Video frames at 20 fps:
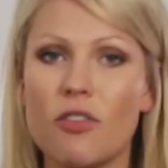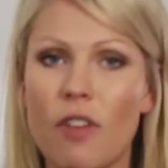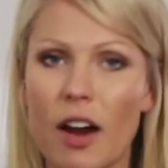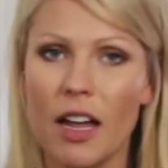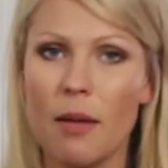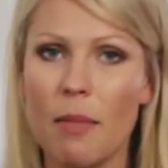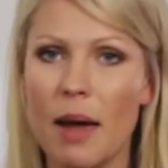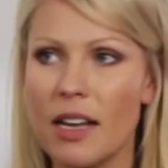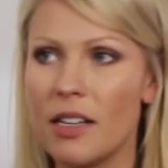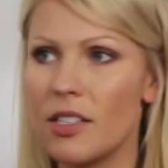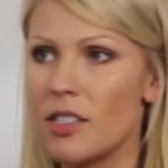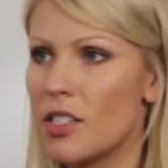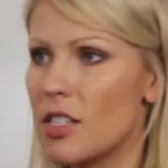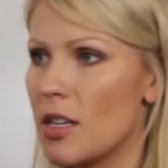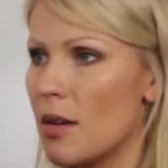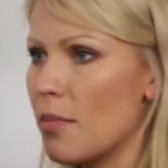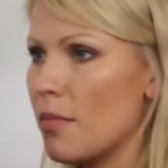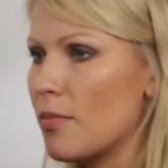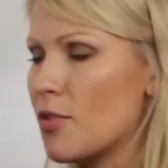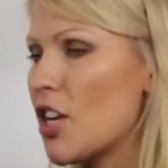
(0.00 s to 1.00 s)
to recommend
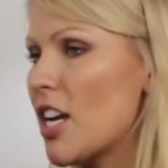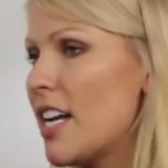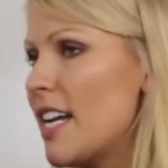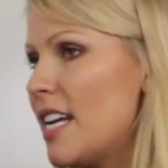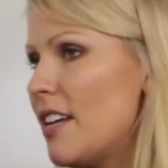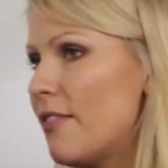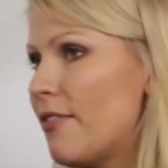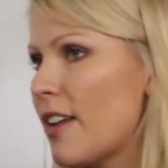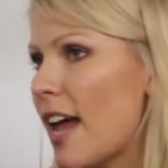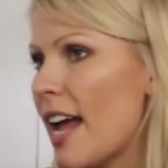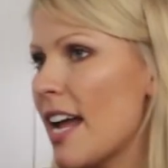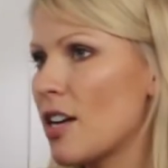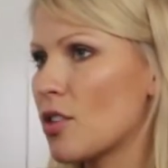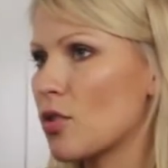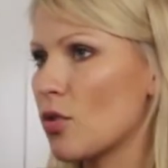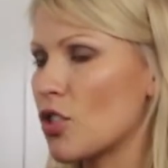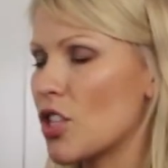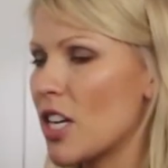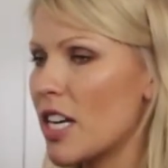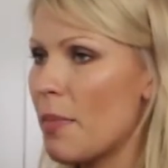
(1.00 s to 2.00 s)
some chilli
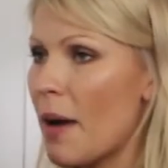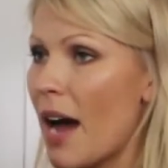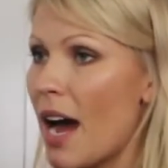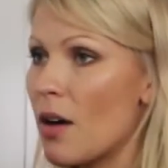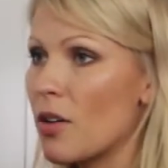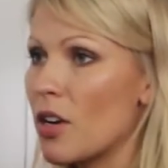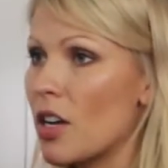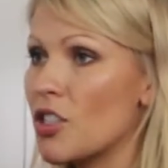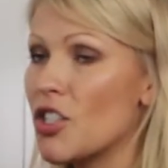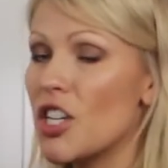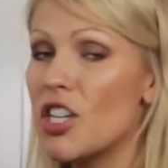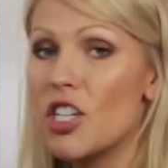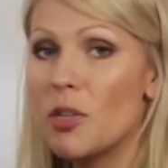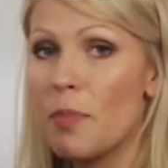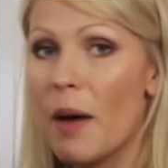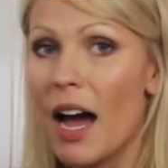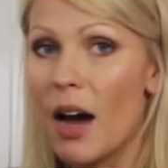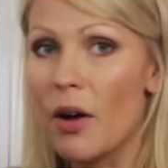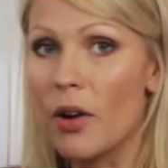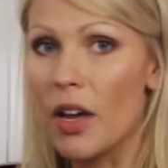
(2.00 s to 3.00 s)
flakes or chilli powder, ginger
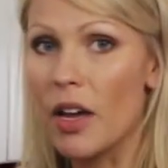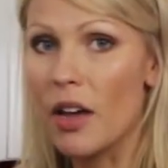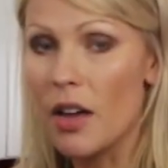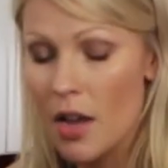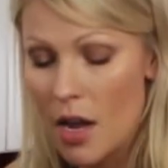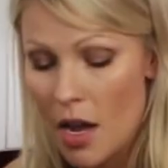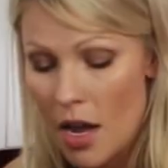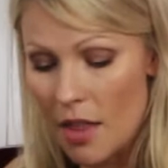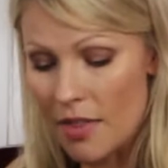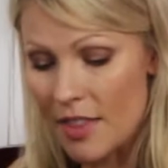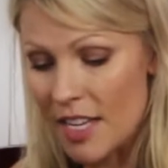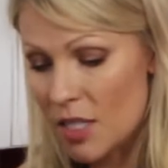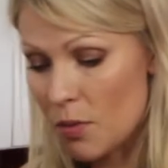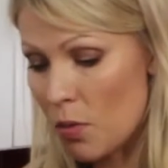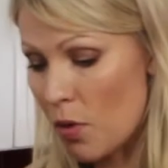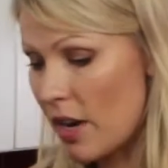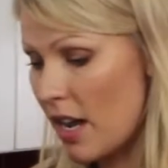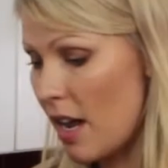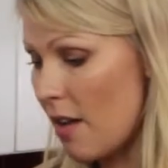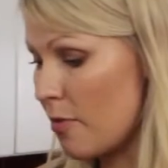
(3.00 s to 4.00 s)
powder. This
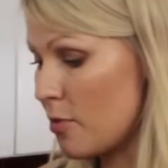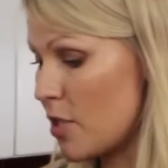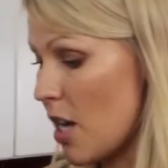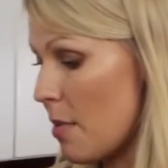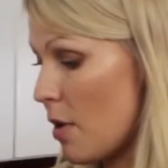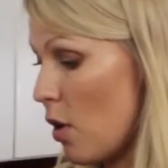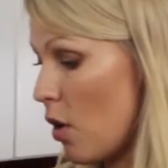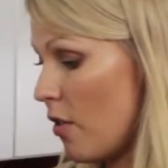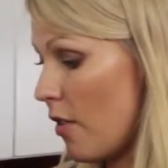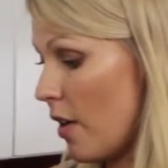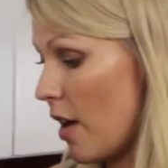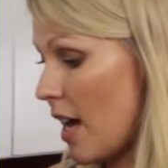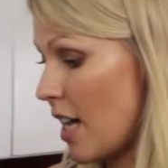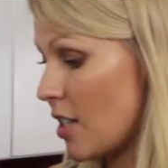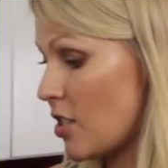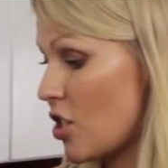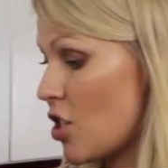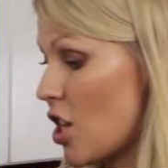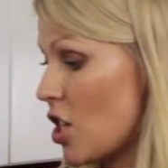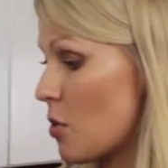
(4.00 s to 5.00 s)
one here from Jamie Oliver
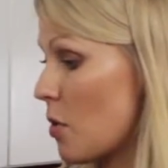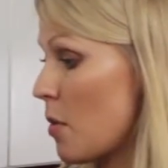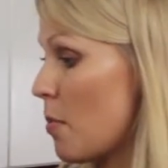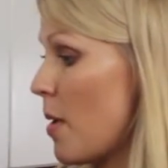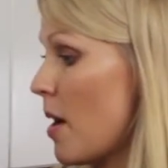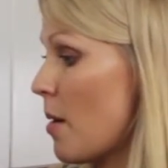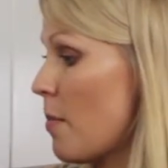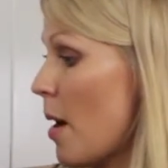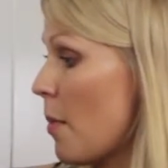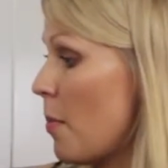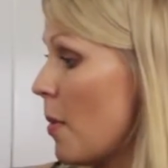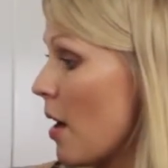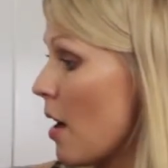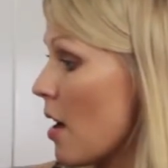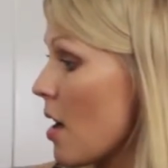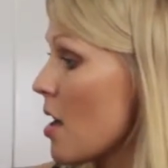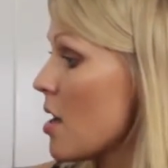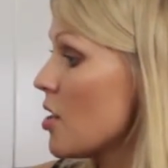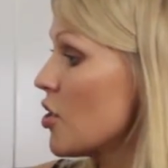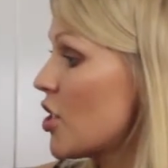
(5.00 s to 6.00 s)
has Szecchuan
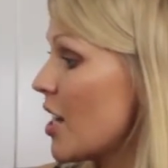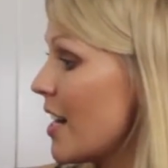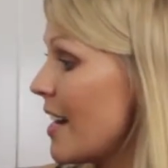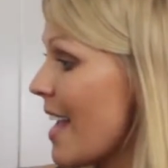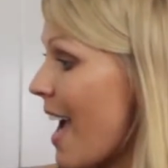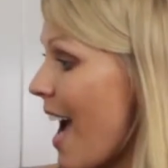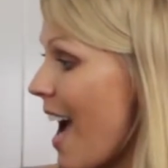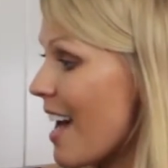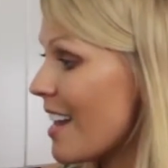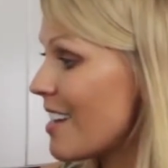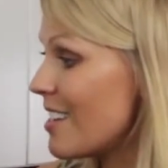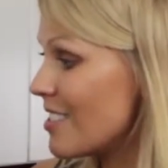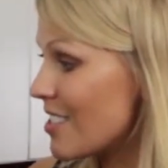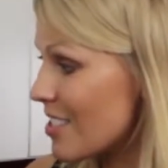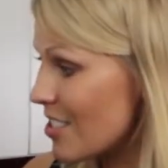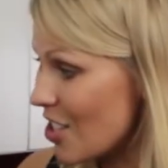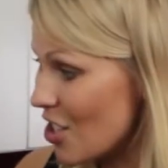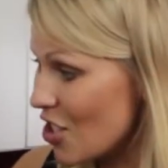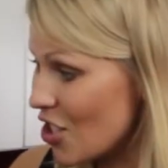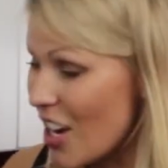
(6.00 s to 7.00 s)
pepper, chilli
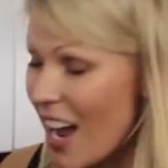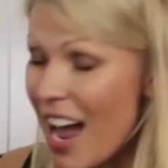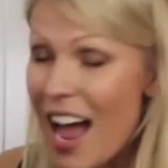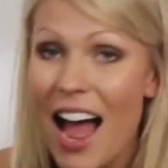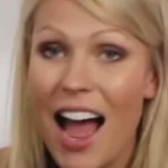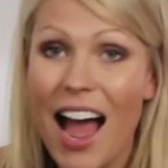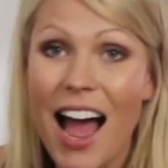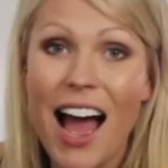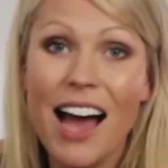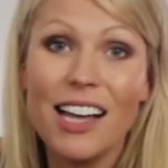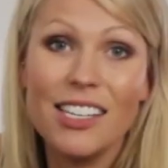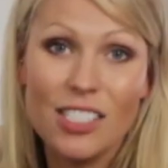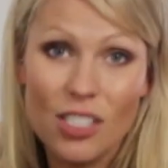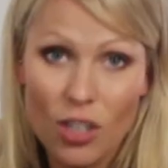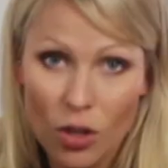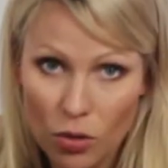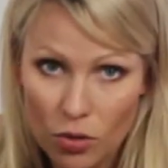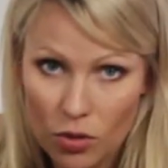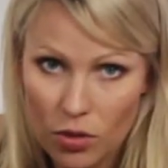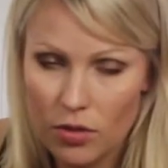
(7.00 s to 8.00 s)
and ginger
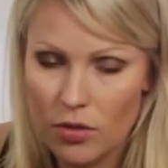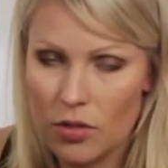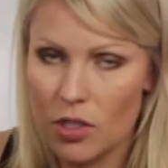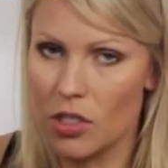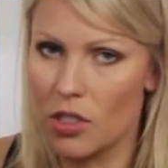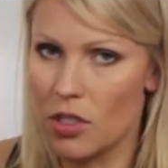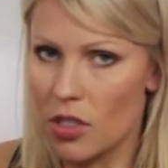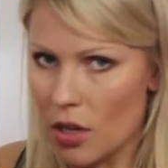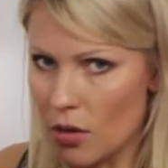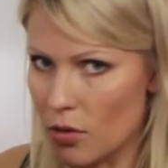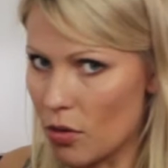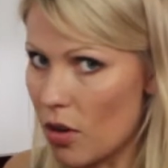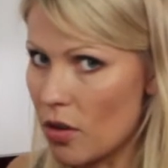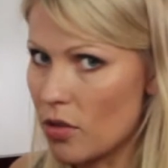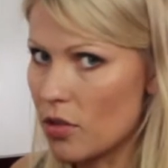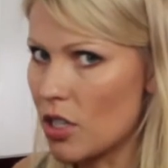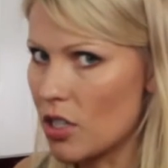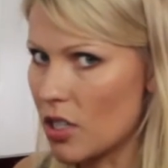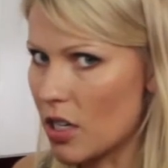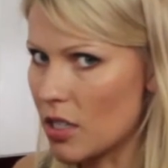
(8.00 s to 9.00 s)
salt. Ginger salt,
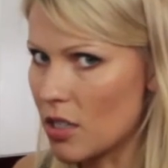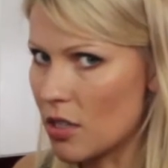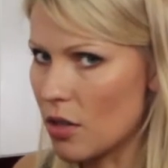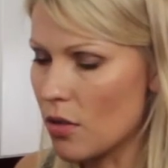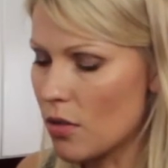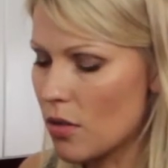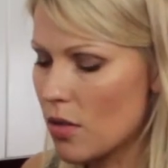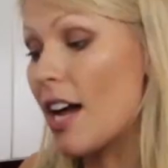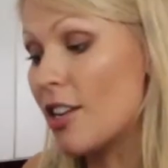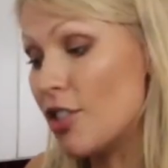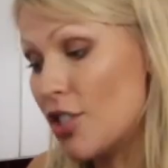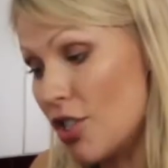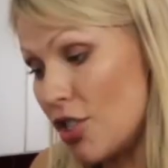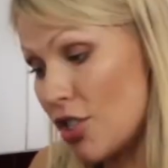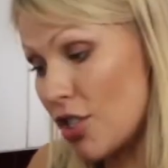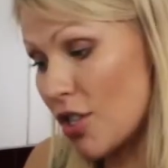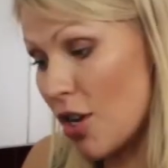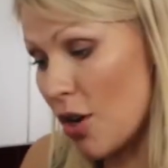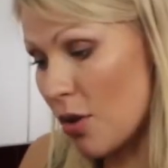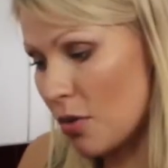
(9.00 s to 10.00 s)
not ginger and salt. And
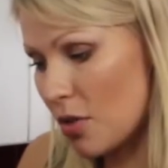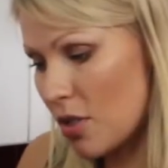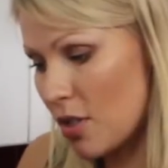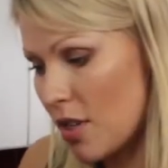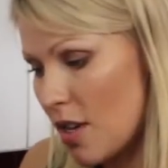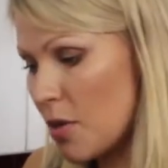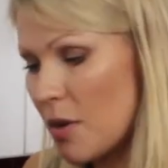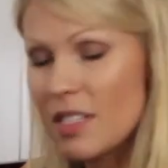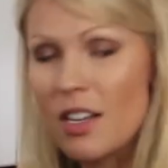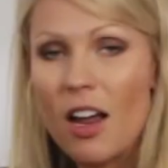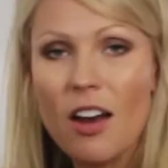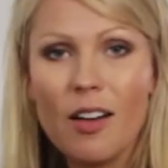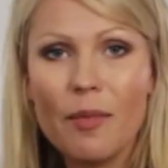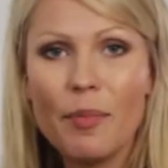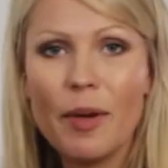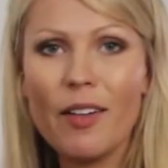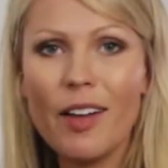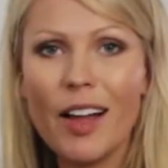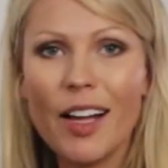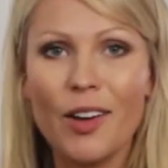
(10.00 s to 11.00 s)
ginger salt. So it's kind of a
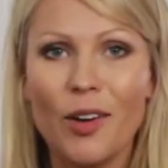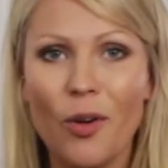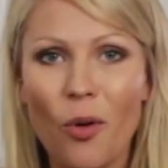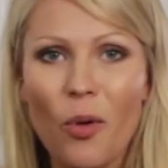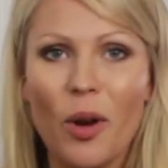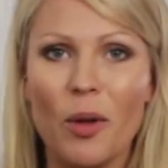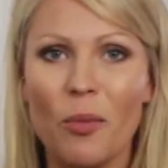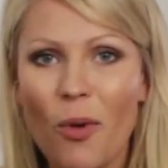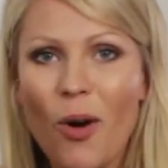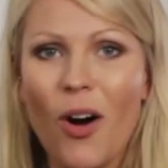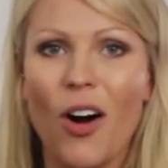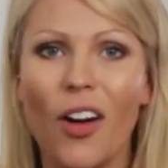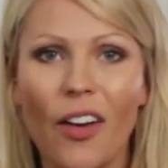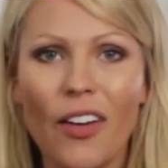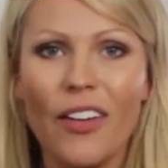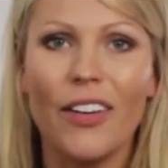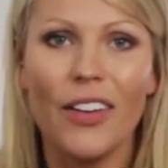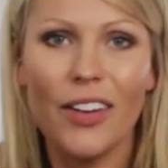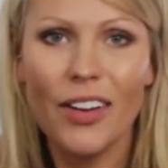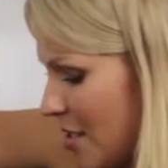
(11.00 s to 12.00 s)
bit like an
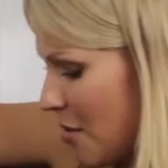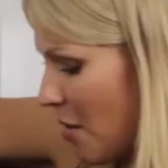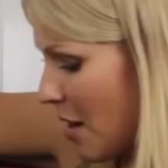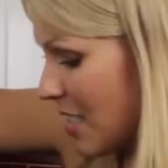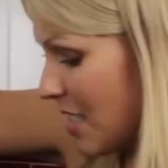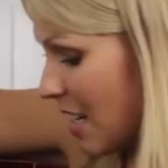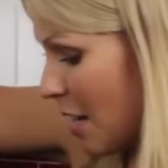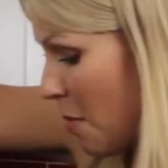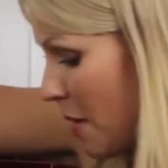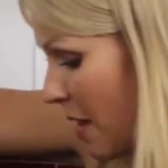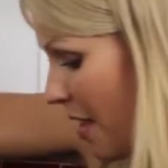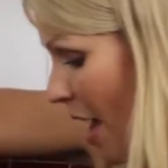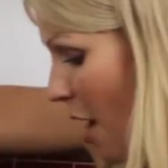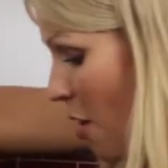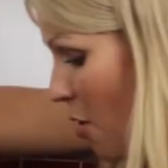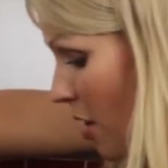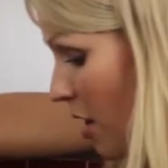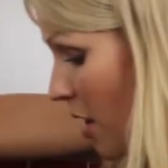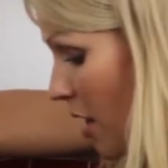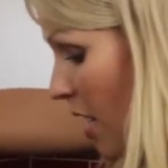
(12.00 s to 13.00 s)
all-in-one. So I stick a bit of that
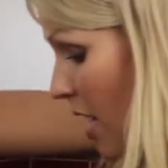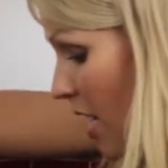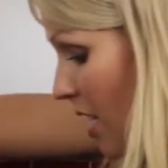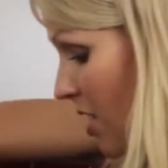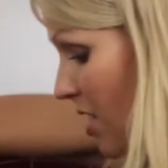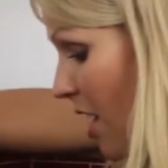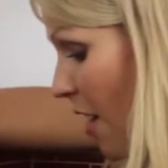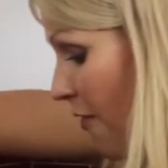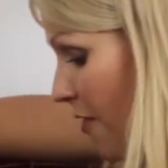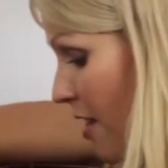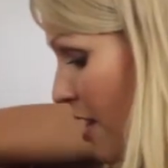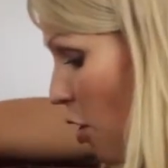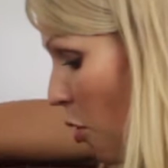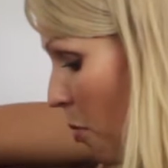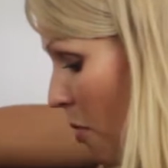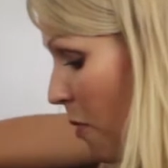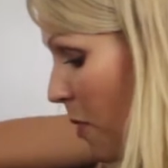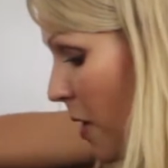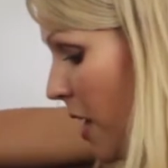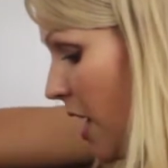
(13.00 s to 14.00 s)
on. It's definitely got a
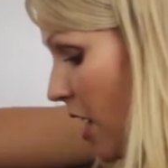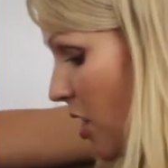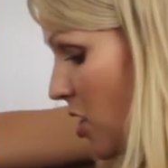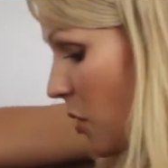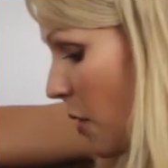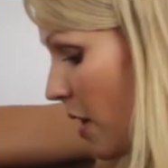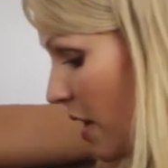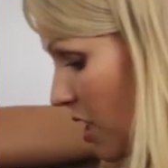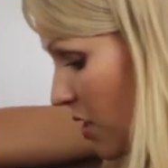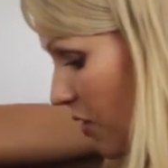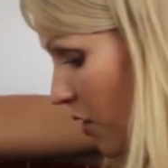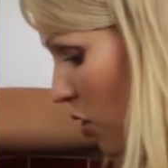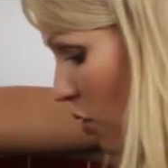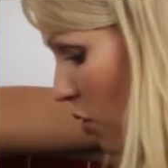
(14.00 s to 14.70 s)
bit of a kick to it, that's for